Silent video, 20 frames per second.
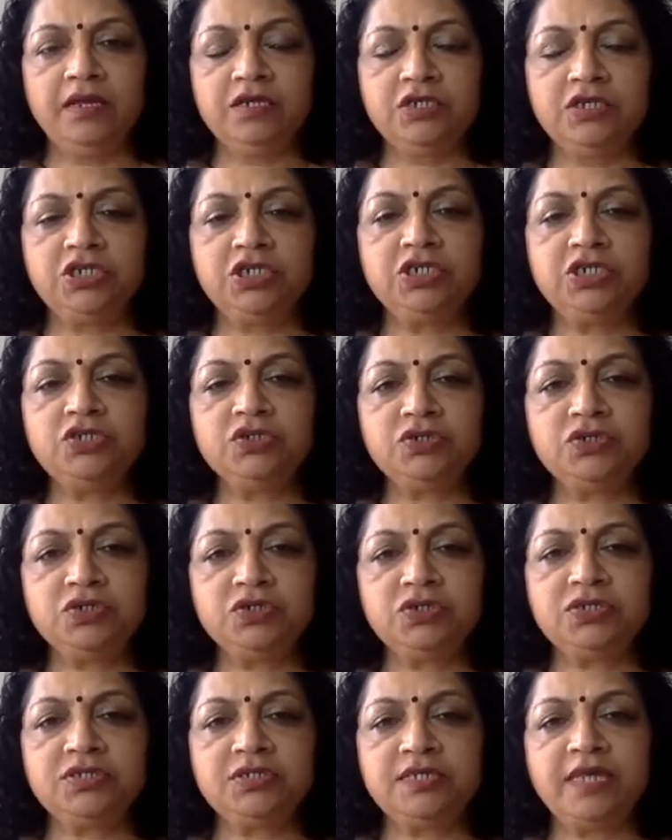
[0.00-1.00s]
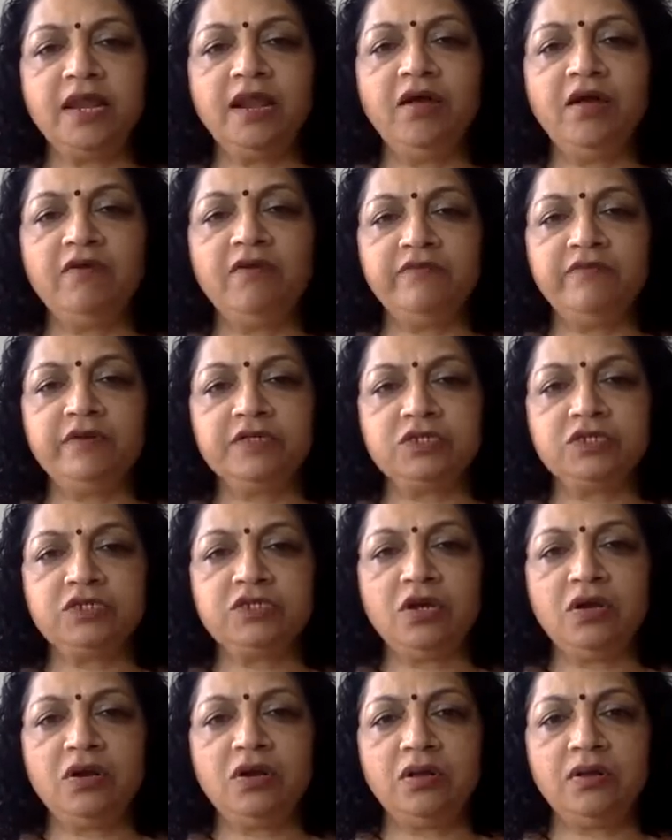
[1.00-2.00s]
she chose to sell off her
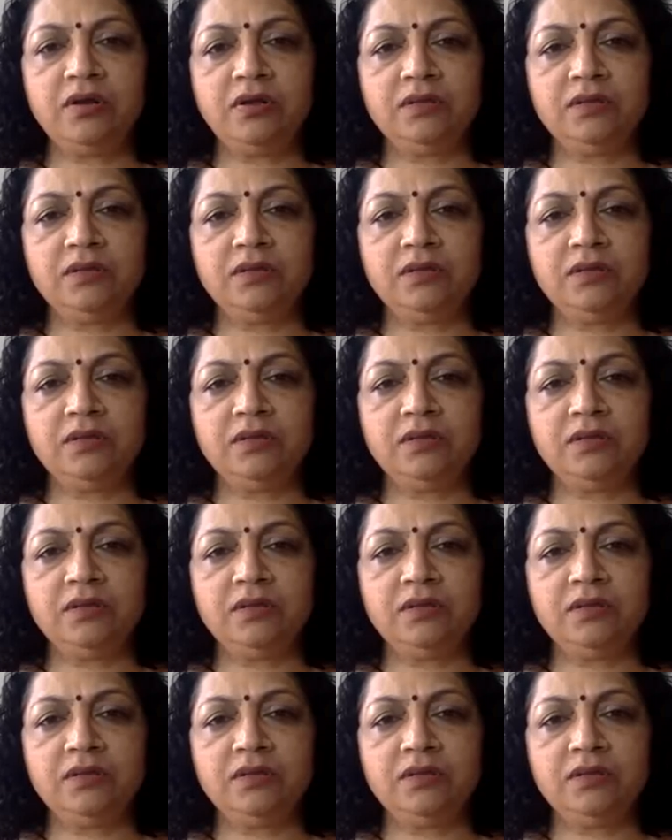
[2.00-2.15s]
stock.